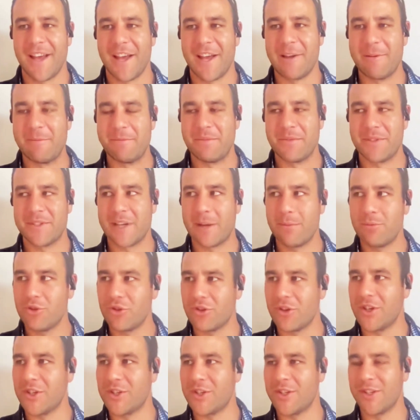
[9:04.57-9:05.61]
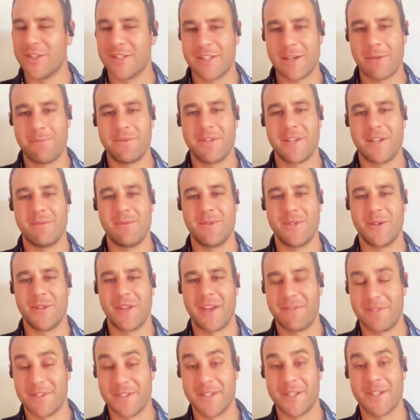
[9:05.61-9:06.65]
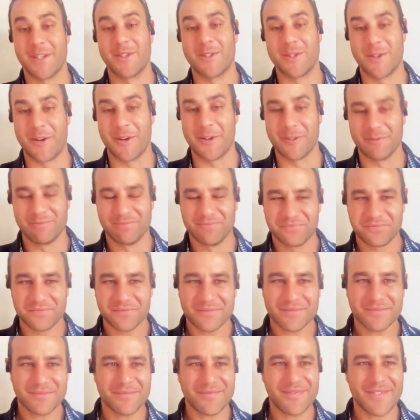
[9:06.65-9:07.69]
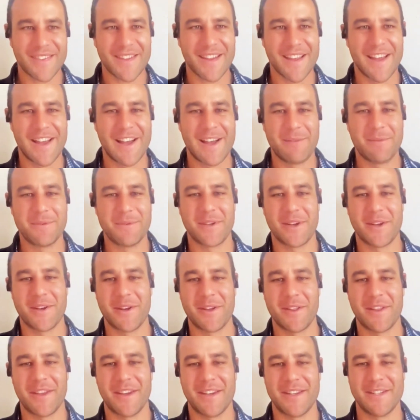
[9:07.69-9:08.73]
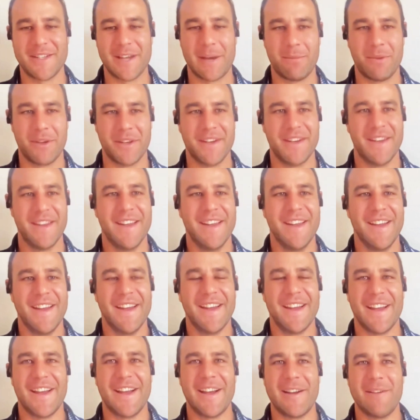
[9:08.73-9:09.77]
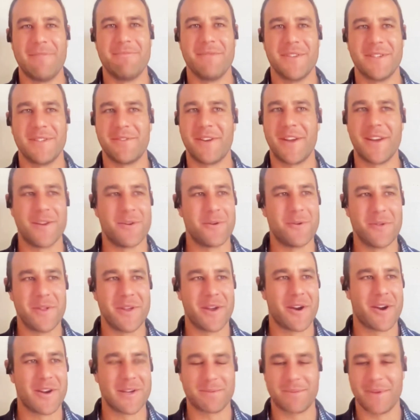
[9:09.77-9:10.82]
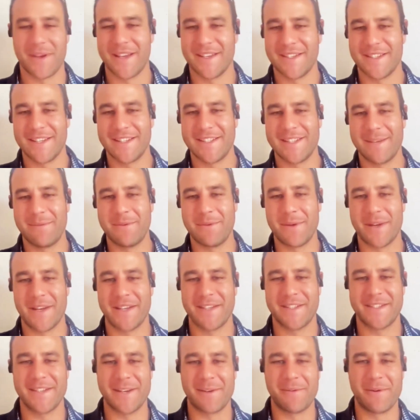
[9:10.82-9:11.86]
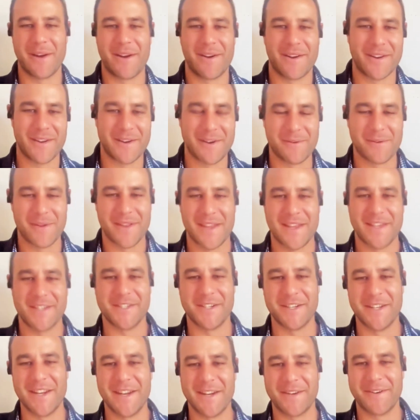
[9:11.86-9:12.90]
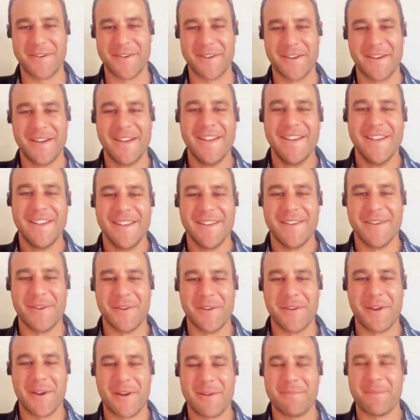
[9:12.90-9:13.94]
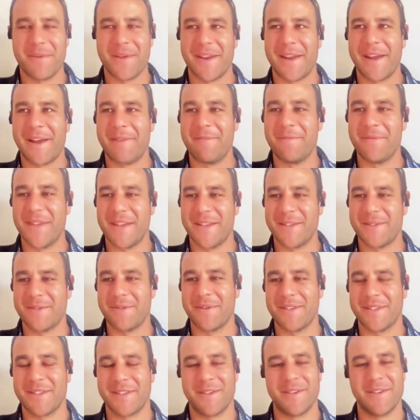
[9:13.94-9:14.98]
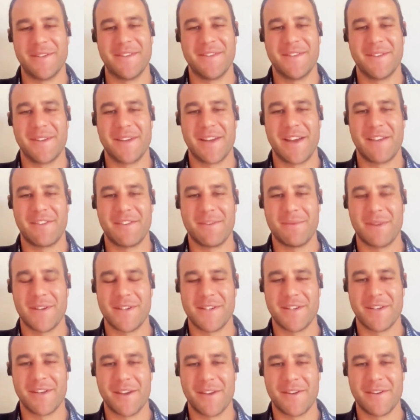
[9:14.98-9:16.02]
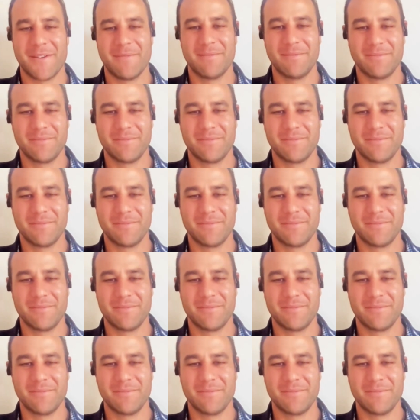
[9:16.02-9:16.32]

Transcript: And some traditions, some teams do it, they have to sing a song. So I know that in Dublin, it's funny, all the Irish players, they seem to be able to sing well. I don't know whether that's genetic or not, but that's always a good aftermatch to go to.